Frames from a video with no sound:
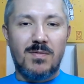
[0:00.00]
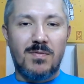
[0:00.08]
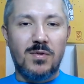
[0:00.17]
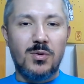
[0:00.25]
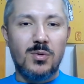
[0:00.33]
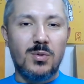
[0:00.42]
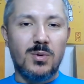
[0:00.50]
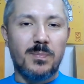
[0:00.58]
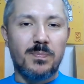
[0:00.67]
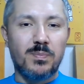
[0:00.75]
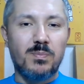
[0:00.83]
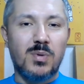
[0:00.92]
a few
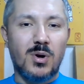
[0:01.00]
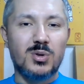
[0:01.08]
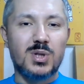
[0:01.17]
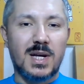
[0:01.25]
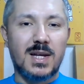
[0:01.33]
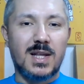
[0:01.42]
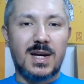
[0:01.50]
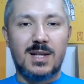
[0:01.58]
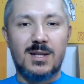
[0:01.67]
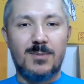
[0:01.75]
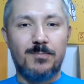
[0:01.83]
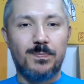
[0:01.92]
bows like that
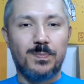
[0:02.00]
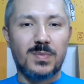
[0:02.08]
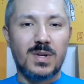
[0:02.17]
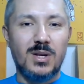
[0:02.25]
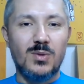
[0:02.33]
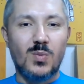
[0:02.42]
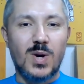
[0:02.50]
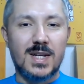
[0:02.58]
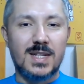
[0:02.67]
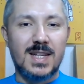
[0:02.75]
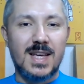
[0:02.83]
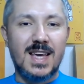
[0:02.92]
in
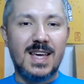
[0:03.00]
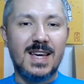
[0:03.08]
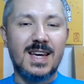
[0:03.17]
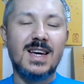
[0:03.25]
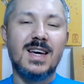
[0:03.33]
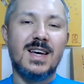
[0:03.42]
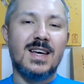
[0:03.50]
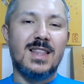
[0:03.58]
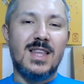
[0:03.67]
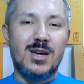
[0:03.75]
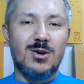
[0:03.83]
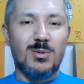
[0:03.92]
one day.
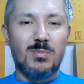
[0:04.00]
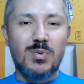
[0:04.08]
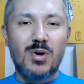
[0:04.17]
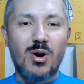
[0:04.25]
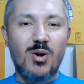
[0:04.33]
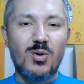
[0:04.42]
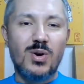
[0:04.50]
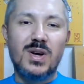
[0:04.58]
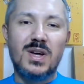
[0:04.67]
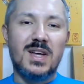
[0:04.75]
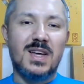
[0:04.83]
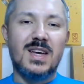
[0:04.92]
They all broke.
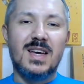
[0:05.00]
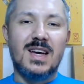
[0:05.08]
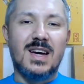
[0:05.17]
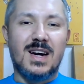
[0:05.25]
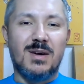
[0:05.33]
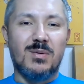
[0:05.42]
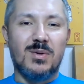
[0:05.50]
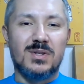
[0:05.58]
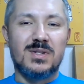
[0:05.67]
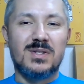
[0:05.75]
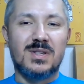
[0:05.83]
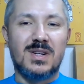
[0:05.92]
I
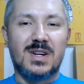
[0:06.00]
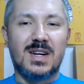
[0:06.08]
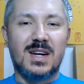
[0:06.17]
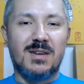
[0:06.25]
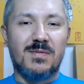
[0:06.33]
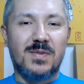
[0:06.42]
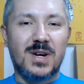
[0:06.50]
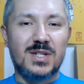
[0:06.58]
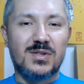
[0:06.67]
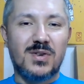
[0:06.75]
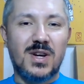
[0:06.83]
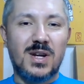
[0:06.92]
was kind of
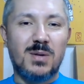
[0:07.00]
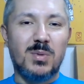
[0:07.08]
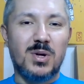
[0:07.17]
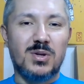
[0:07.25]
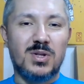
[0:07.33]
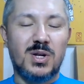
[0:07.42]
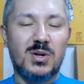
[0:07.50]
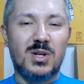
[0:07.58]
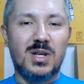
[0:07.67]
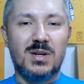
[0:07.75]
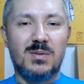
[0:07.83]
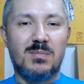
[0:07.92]
frustrated because they
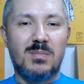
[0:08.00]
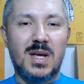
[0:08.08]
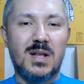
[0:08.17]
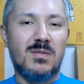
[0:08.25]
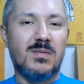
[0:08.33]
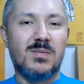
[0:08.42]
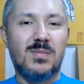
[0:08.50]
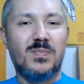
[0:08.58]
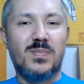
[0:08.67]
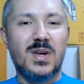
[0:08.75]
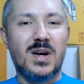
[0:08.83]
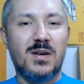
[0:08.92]
only made
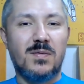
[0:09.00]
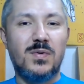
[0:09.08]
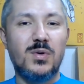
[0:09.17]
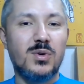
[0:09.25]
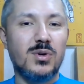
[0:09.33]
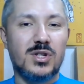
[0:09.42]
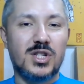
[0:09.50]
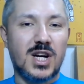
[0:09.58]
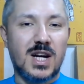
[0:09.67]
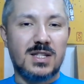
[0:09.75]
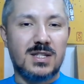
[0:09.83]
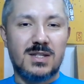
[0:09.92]
a few good
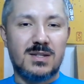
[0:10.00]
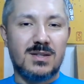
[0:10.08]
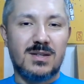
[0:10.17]
shots,